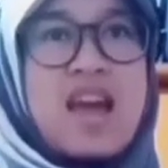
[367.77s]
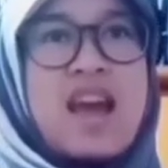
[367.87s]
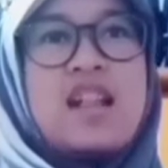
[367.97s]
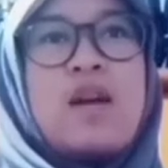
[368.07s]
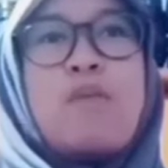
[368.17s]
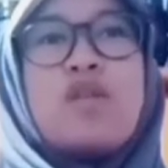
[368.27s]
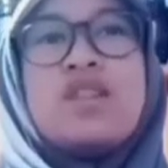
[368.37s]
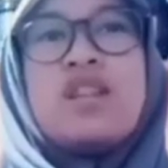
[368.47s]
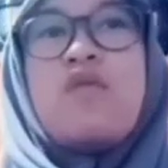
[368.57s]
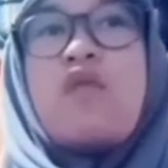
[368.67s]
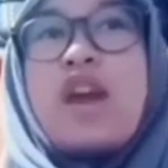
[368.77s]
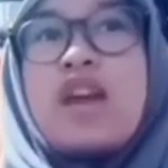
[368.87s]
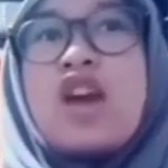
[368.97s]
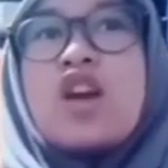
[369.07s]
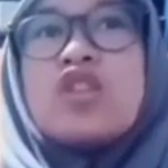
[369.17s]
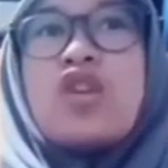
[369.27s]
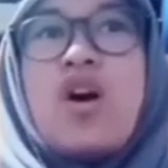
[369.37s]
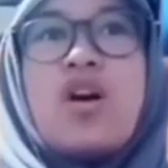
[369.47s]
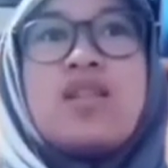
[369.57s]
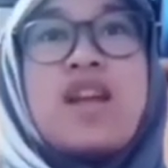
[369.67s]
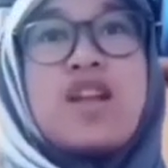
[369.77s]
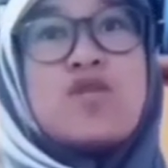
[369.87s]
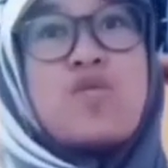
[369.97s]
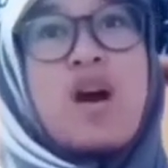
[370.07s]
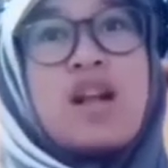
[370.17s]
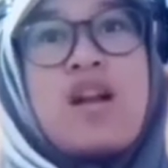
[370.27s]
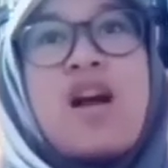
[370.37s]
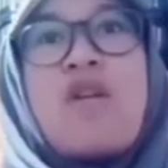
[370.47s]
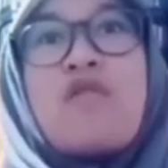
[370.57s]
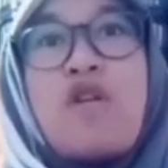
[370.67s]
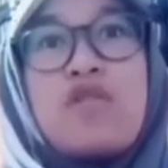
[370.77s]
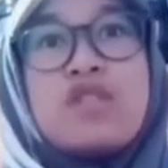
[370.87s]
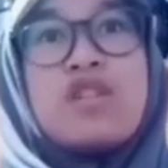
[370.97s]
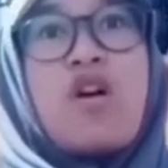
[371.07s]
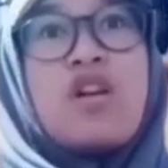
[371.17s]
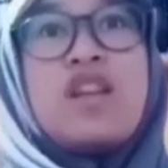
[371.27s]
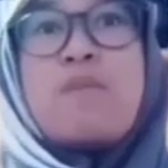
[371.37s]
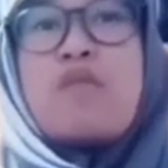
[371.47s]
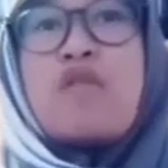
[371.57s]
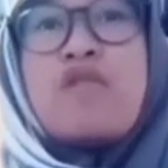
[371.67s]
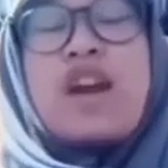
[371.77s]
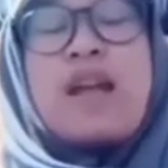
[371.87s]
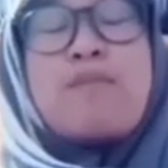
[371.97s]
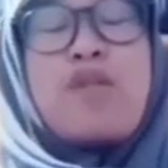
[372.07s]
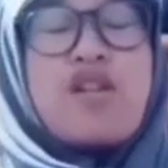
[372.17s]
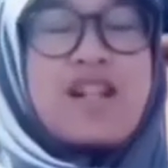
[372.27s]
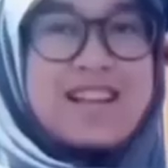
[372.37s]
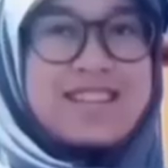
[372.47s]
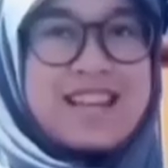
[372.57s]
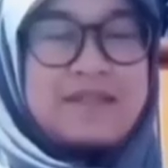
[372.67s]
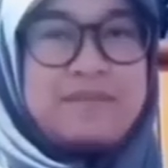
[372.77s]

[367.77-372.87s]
in a positive way so that you are focused on improving and progressing.